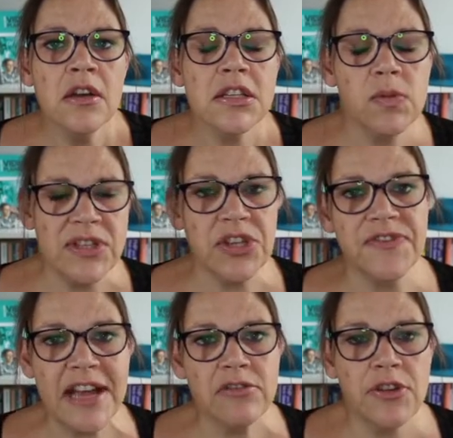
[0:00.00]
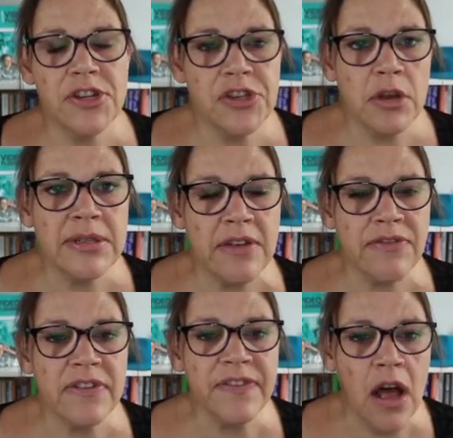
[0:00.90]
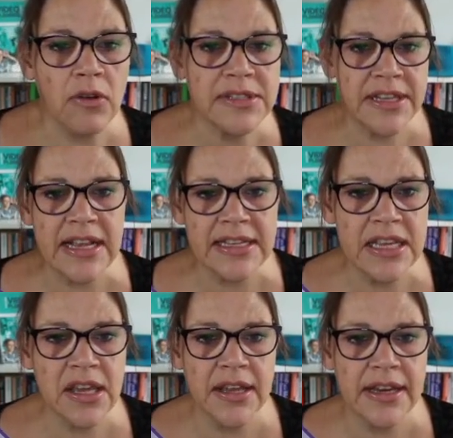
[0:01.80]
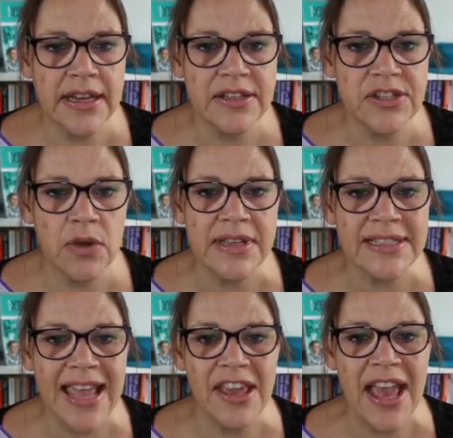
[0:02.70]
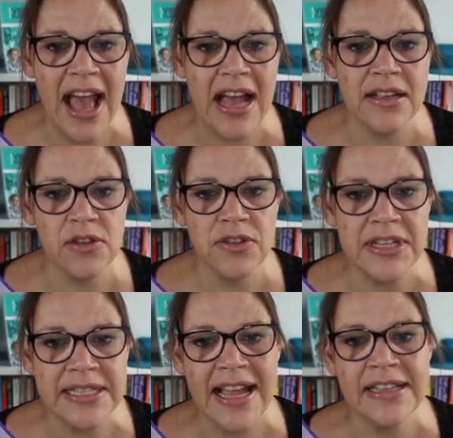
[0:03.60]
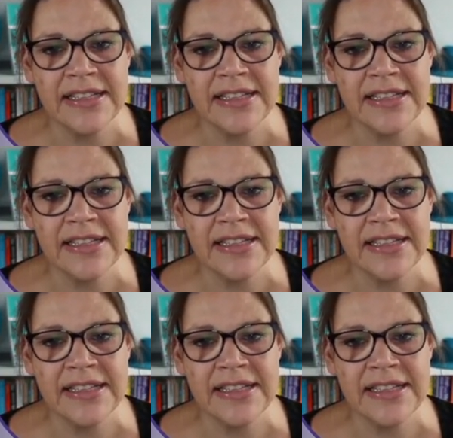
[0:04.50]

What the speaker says: So once you've downloaded those 7 files, the next thing you're going to need to do is get your hands on the standard